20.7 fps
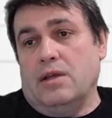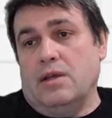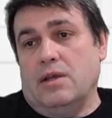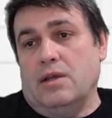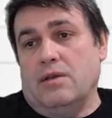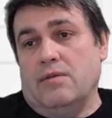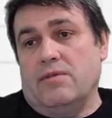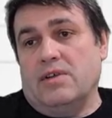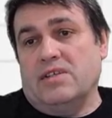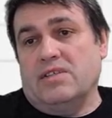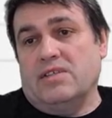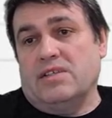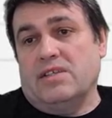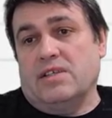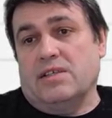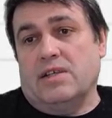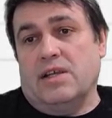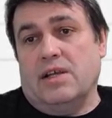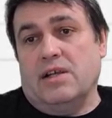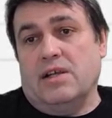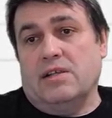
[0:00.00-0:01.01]

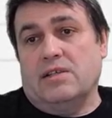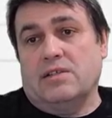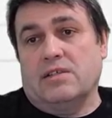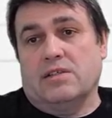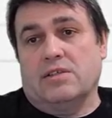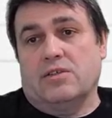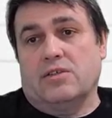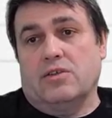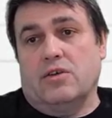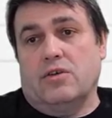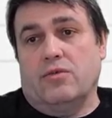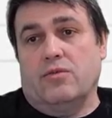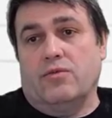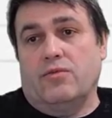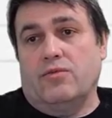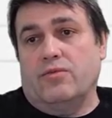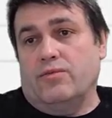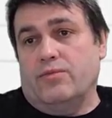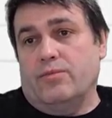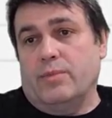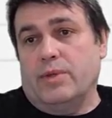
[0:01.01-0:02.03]
everything else is no
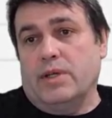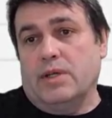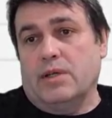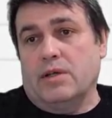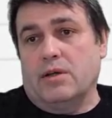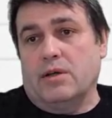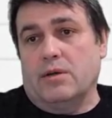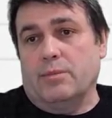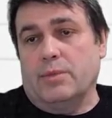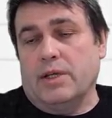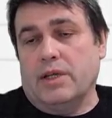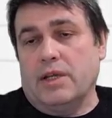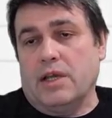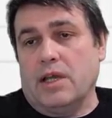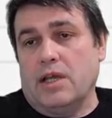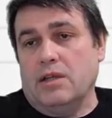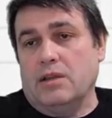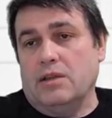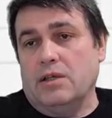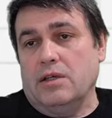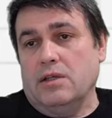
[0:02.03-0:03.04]
big
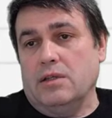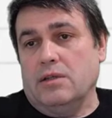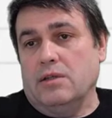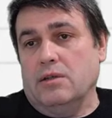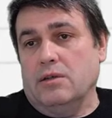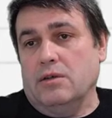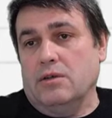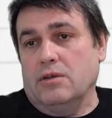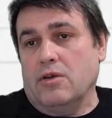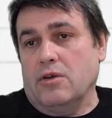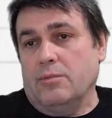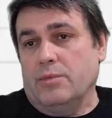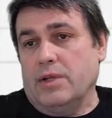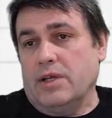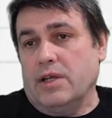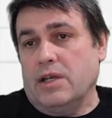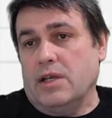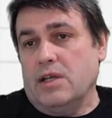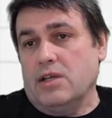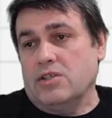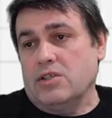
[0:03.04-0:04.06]
complicated
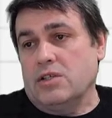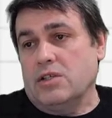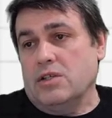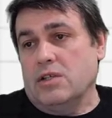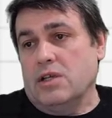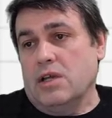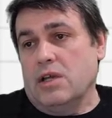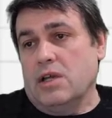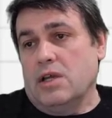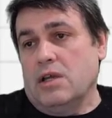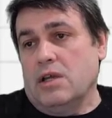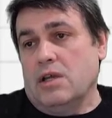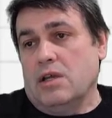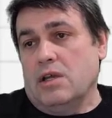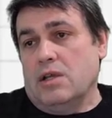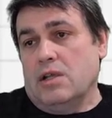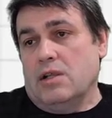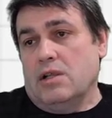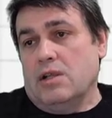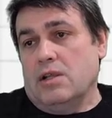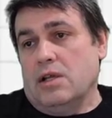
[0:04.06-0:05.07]
complication
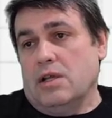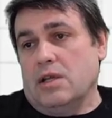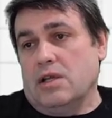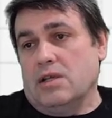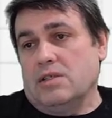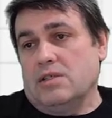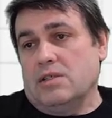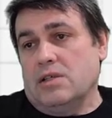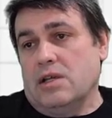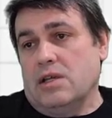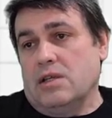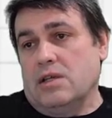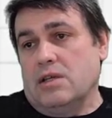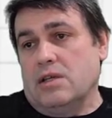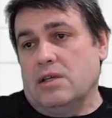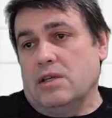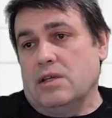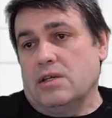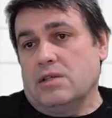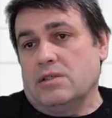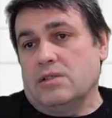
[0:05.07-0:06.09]
like I said
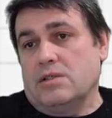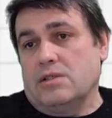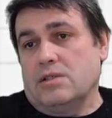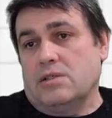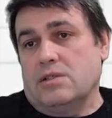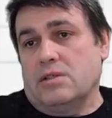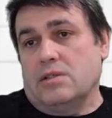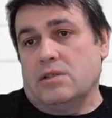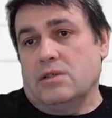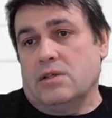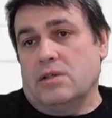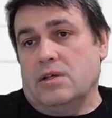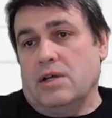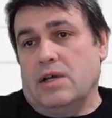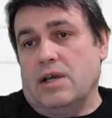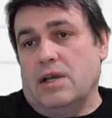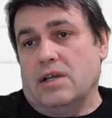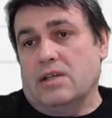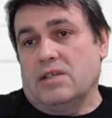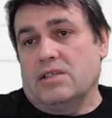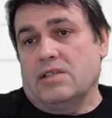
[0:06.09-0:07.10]
here is uh,
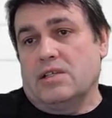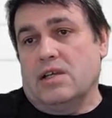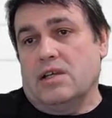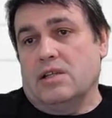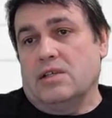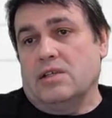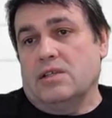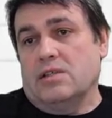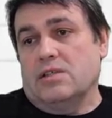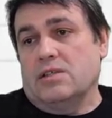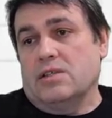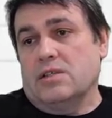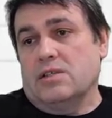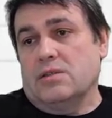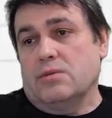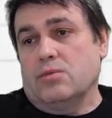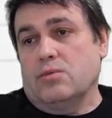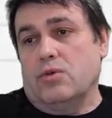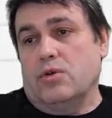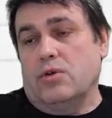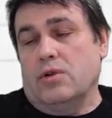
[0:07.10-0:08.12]
I extended
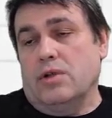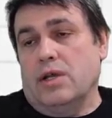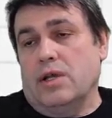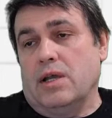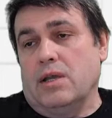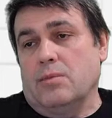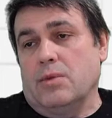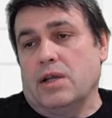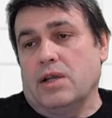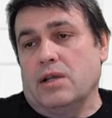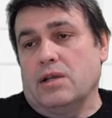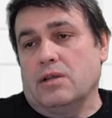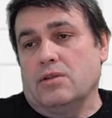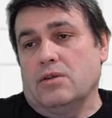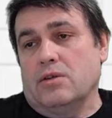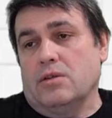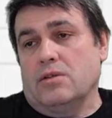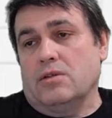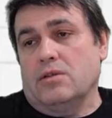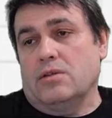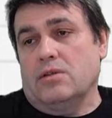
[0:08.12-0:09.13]
this wall I make
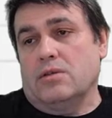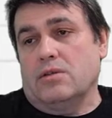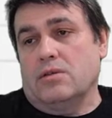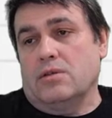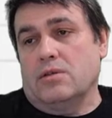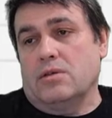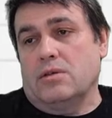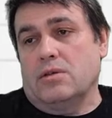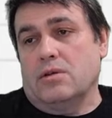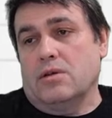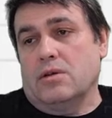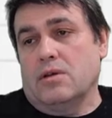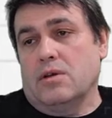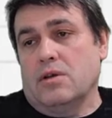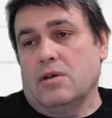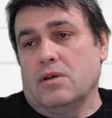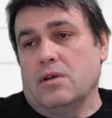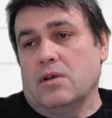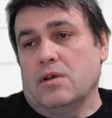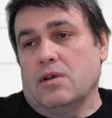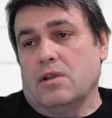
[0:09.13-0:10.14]
not
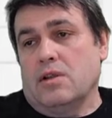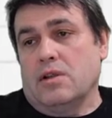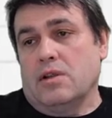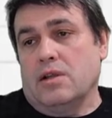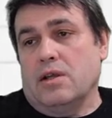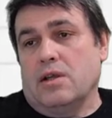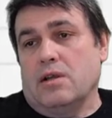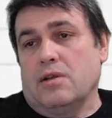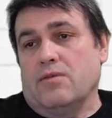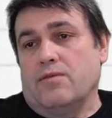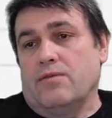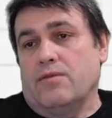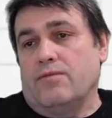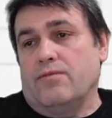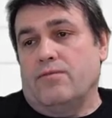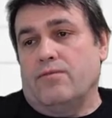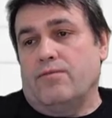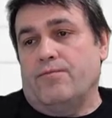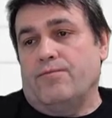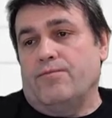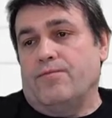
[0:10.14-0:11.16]
like
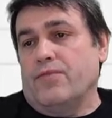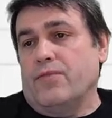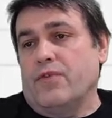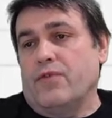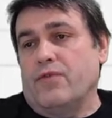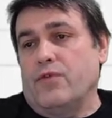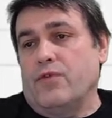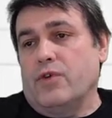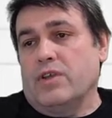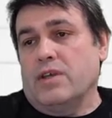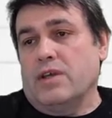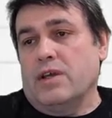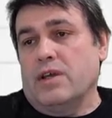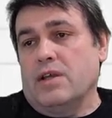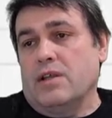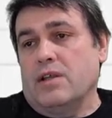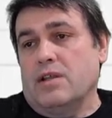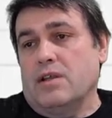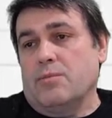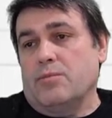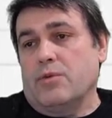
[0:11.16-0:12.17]

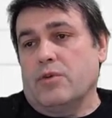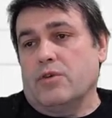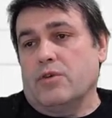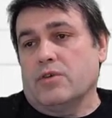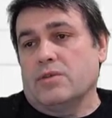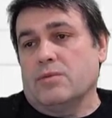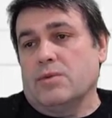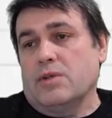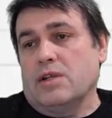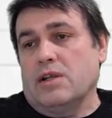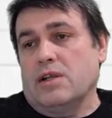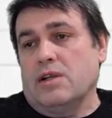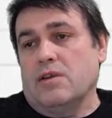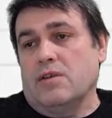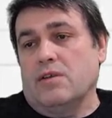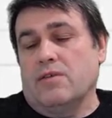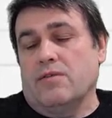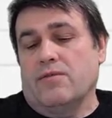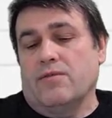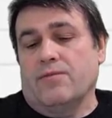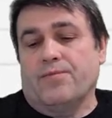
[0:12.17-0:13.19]
48 approximately
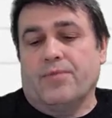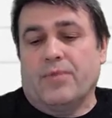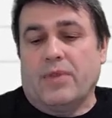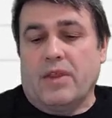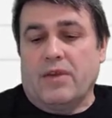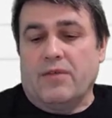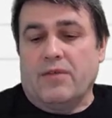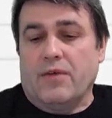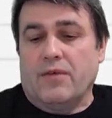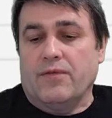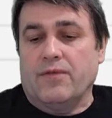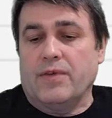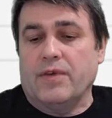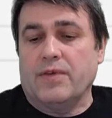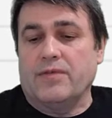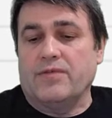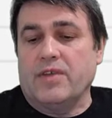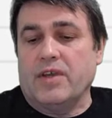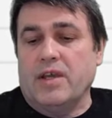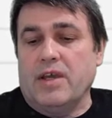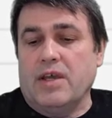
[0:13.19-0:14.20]

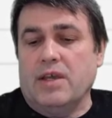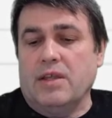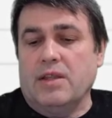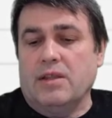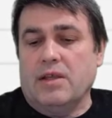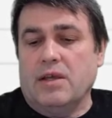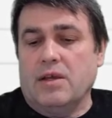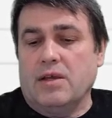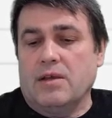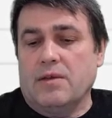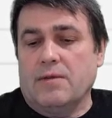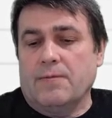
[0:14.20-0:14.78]
58